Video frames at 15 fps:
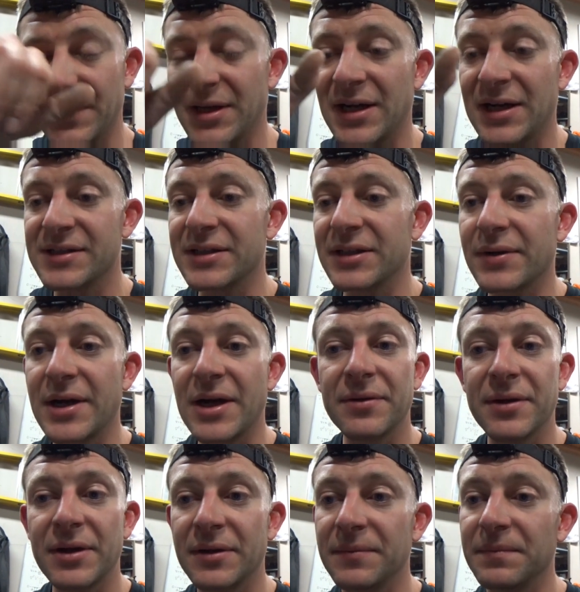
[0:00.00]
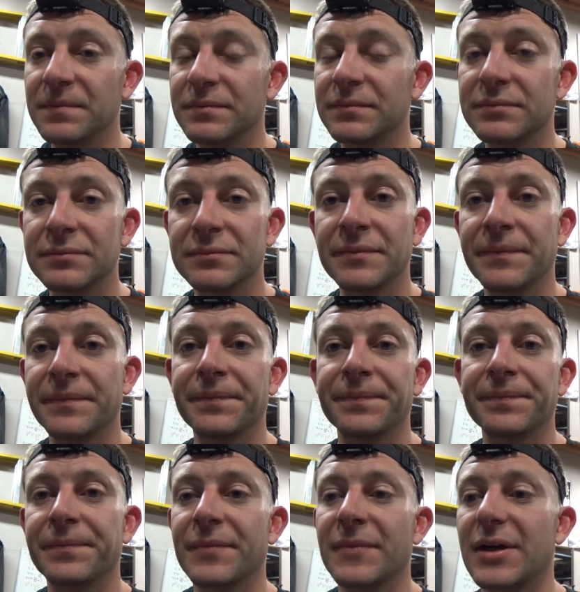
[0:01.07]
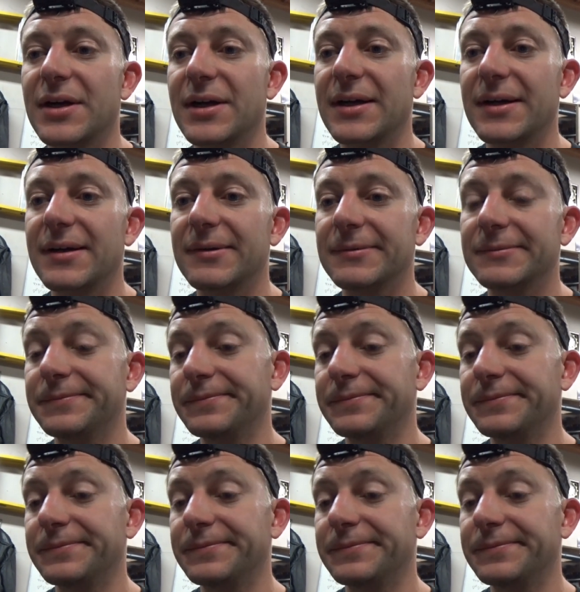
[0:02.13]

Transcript: constant ground, then uh,